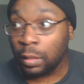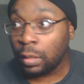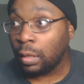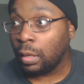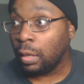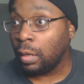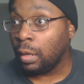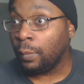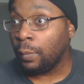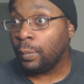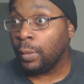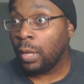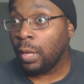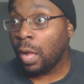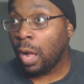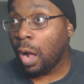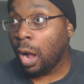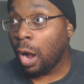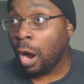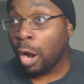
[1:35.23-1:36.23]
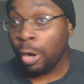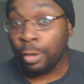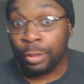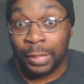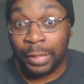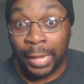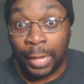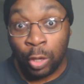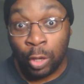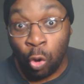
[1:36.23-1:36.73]
uh, aren't
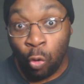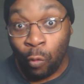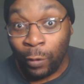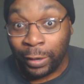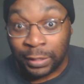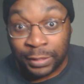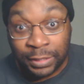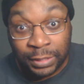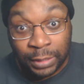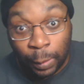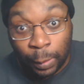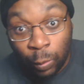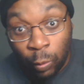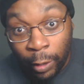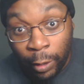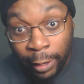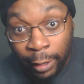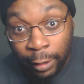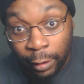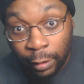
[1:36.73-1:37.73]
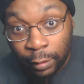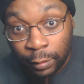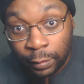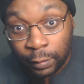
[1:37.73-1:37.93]
they going somewhere?